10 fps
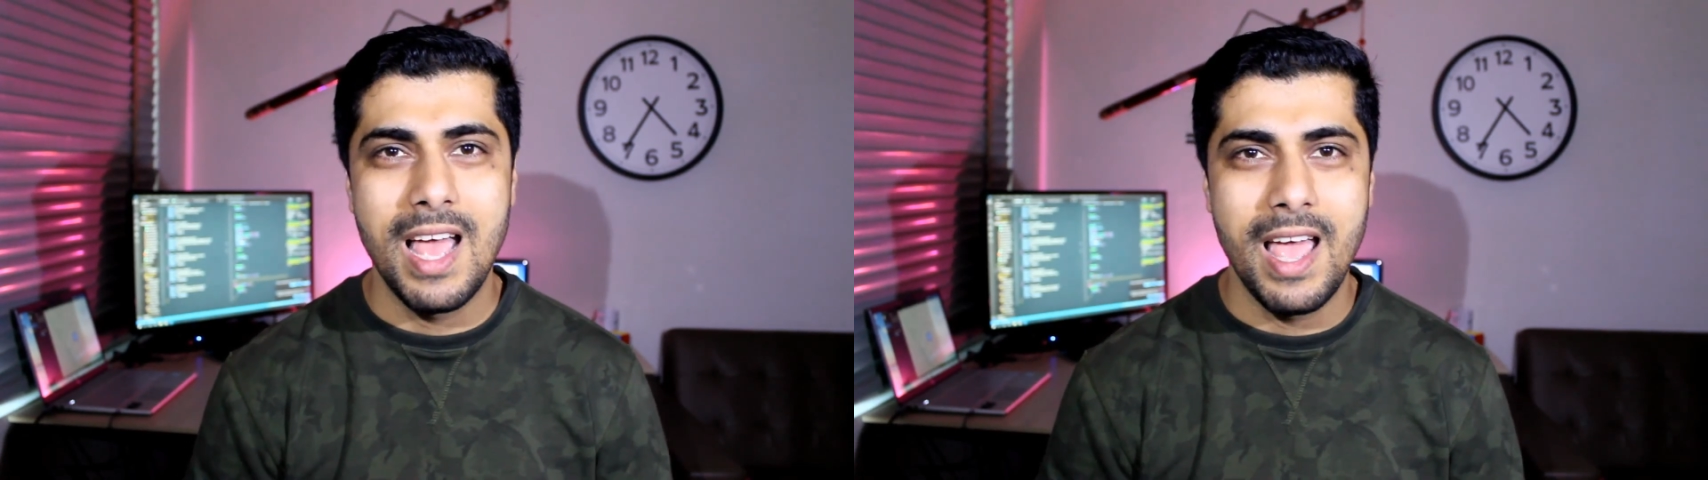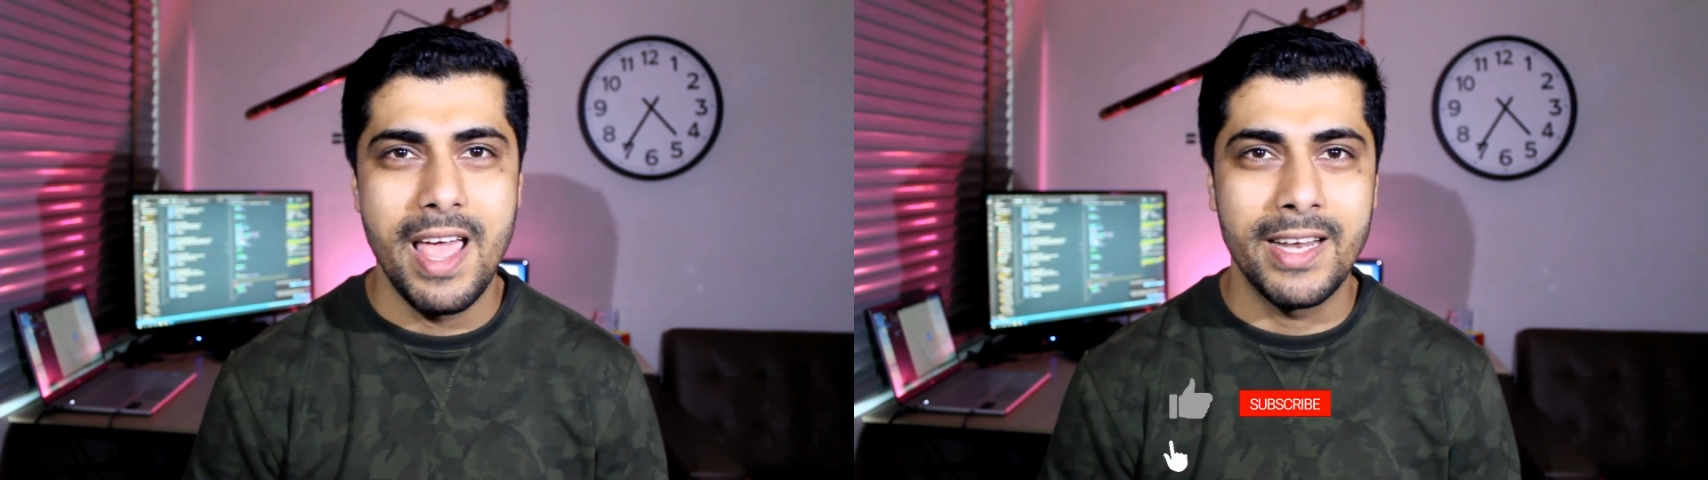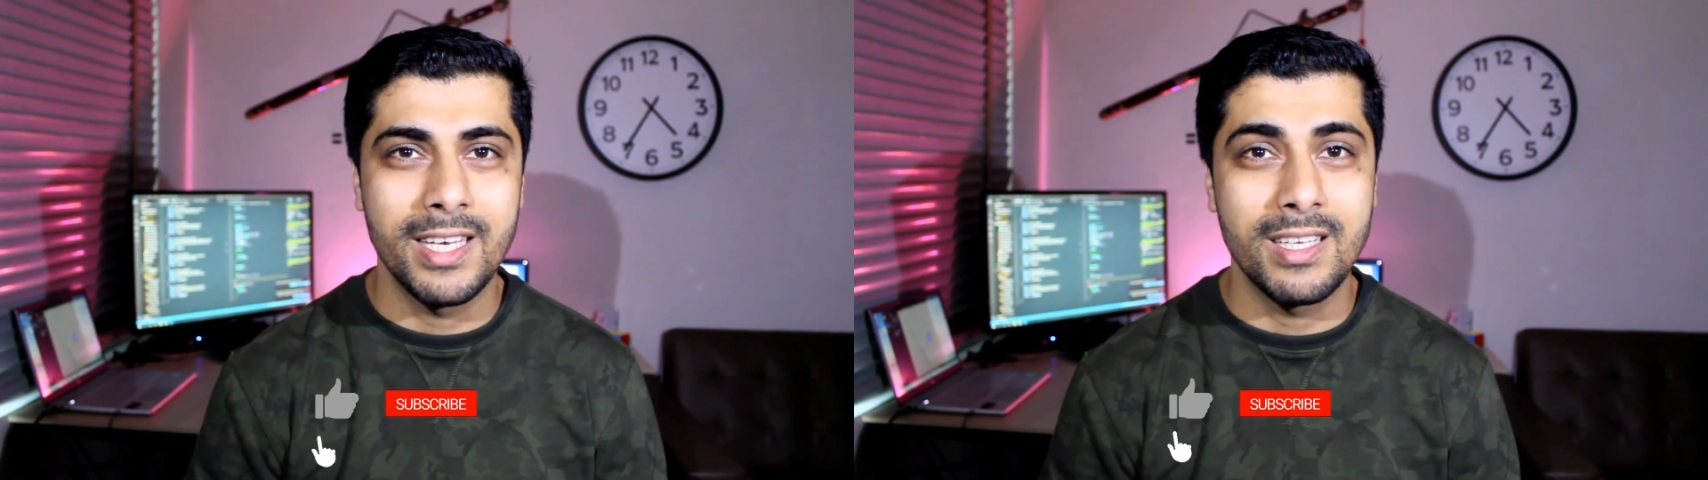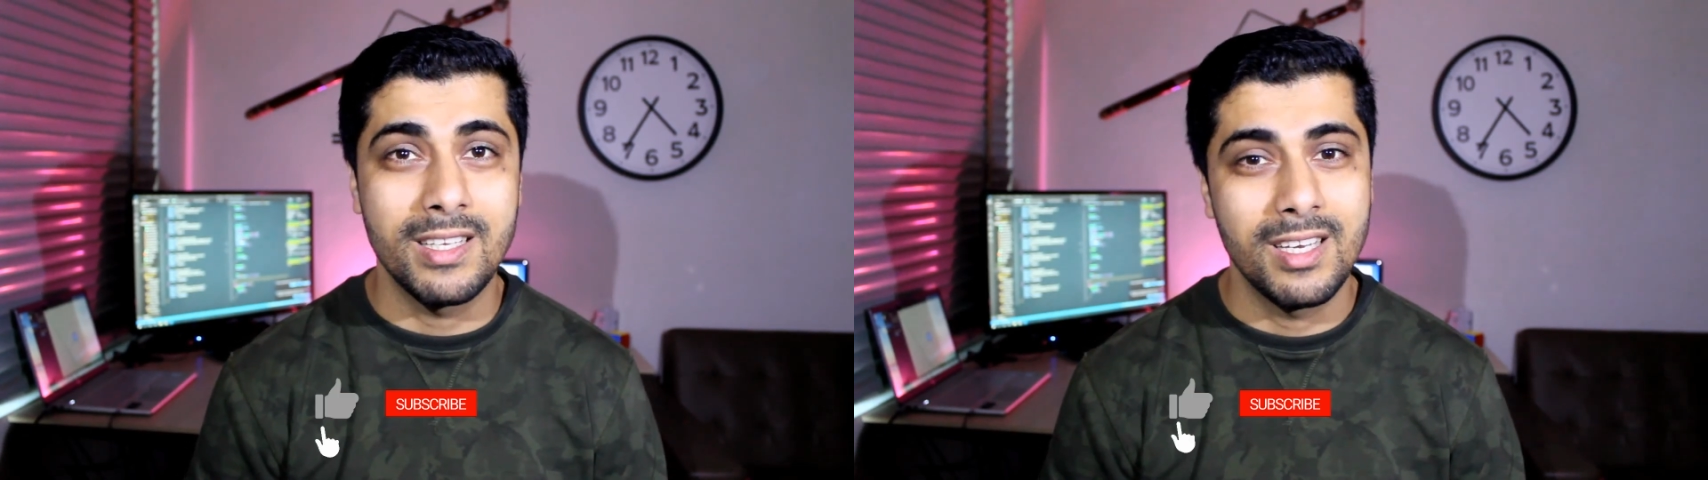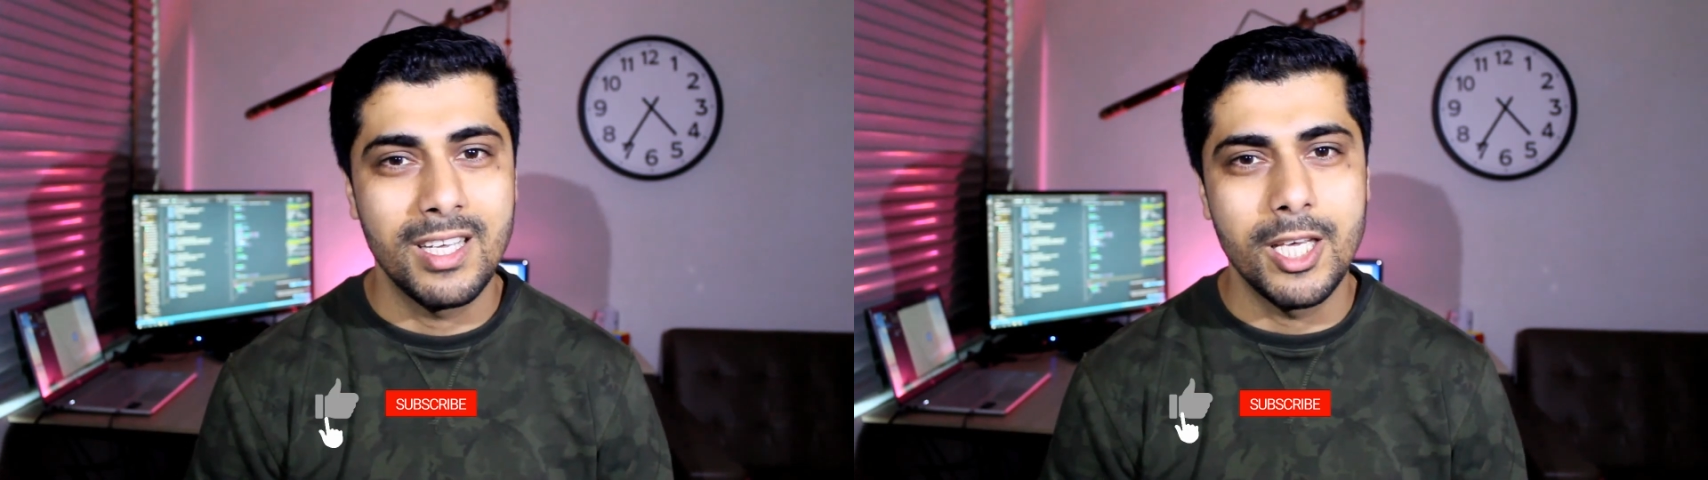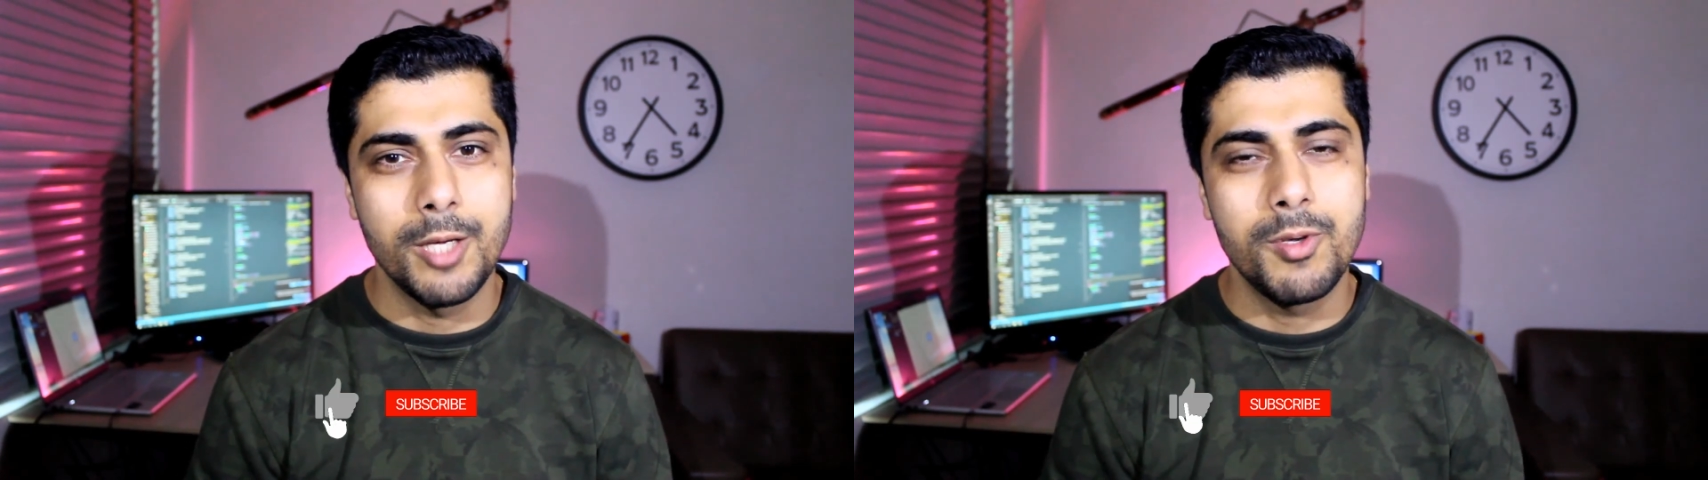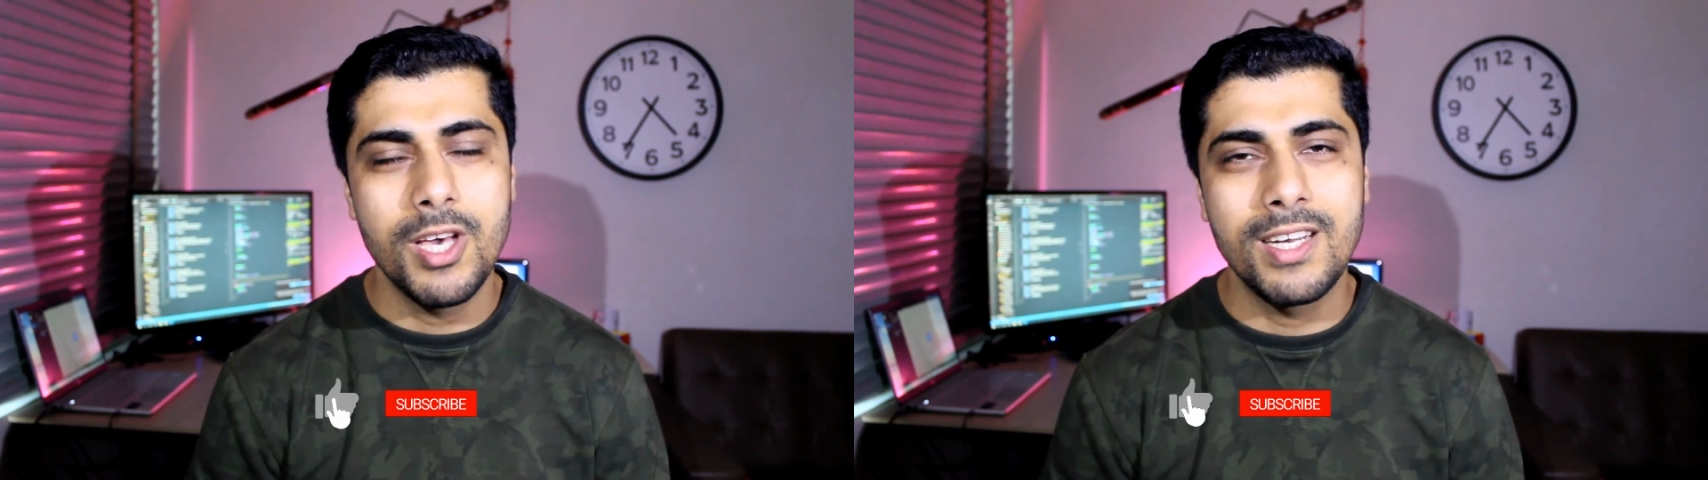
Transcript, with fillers: and if you